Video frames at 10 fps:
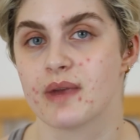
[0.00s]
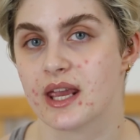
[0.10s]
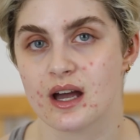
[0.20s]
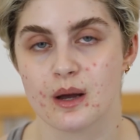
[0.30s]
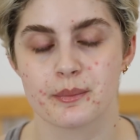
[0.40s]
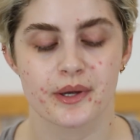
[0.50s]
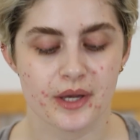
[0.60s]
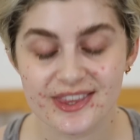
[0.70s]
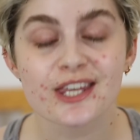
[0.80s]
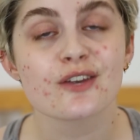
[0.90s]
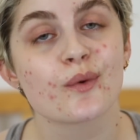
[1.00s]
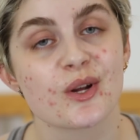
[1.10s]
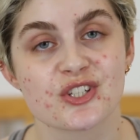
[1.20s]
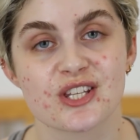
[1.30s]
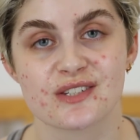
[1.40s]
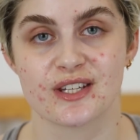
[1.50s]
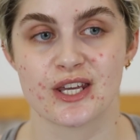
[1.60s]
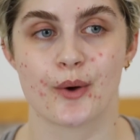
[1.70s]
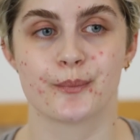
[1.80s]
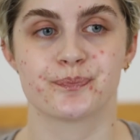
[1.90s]
makeup. Thank you for watching this
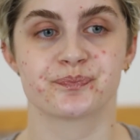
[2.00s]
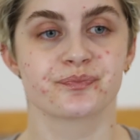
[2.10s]
video.